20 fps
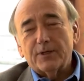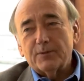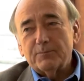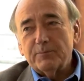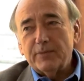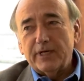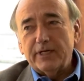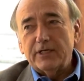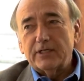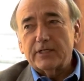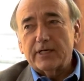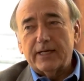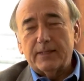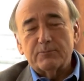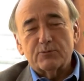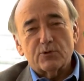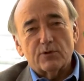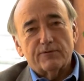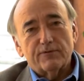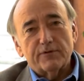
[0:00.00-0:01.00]
Many
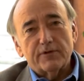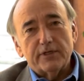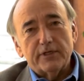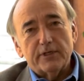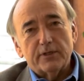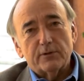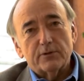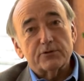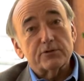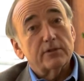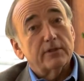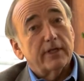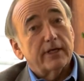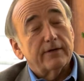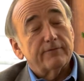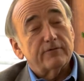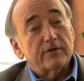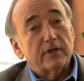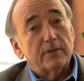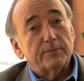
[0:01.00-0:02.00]
times over the years, a lot
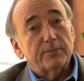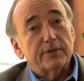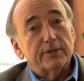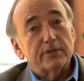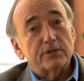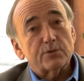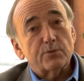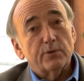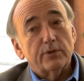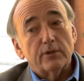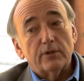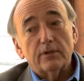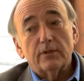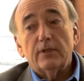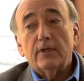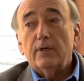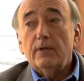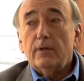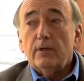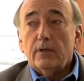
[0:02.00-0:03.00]
of companies will
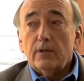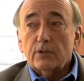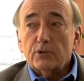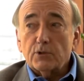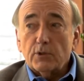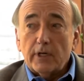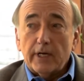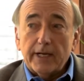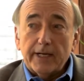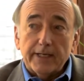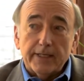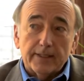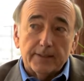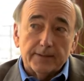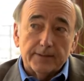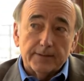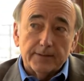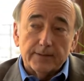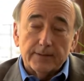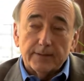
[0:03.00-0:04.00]
try
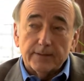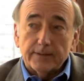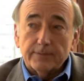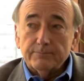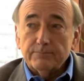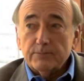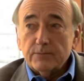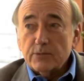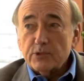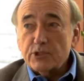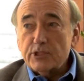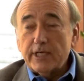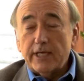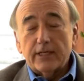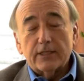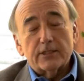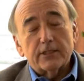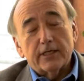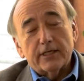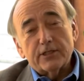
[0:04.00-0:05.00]
and
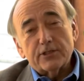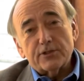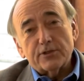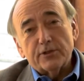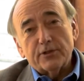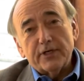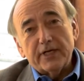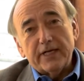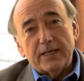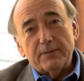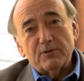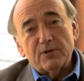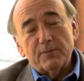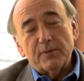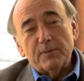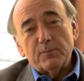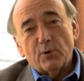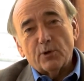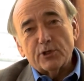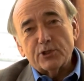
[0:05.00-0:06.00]
sanitize their name to be
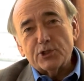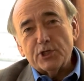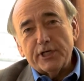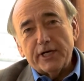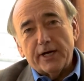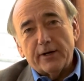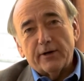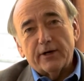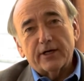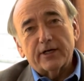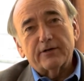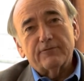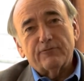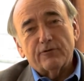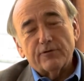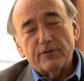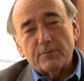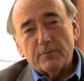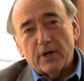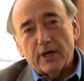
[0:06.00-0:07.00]
more generic for
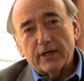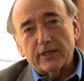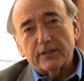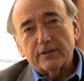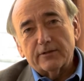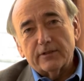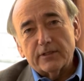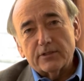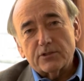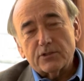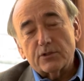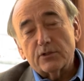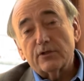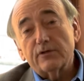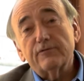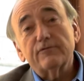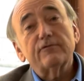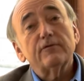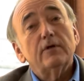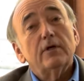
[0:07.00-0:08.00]
the market they
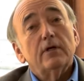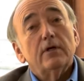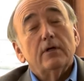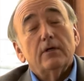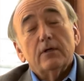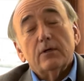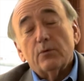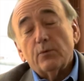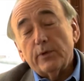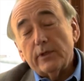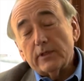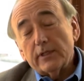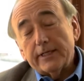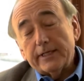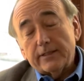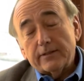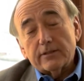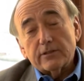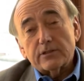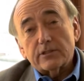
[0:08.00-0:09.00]
serve. We
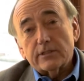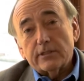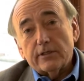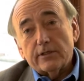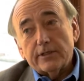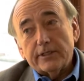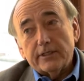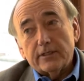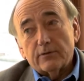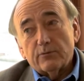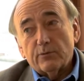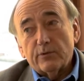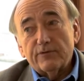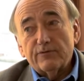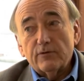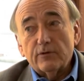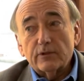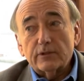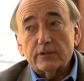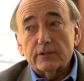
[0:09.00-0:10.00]
like this area. We've
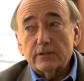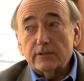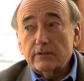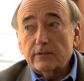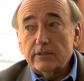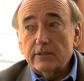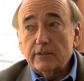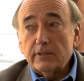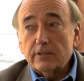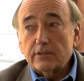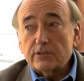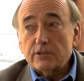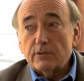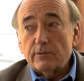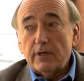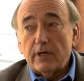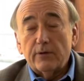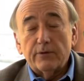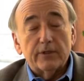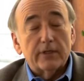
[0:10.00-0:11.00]
looked at the
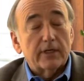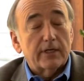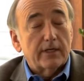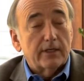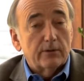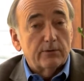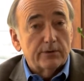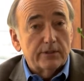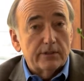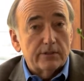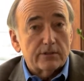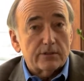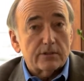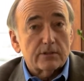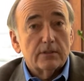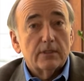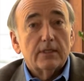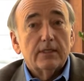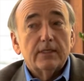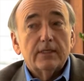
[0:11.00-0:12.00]
surrounding counties,
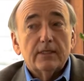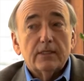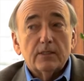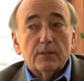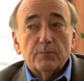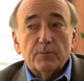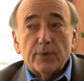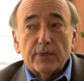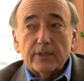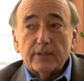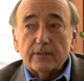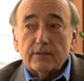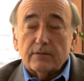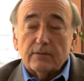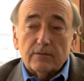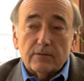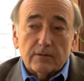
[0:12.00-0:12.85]
but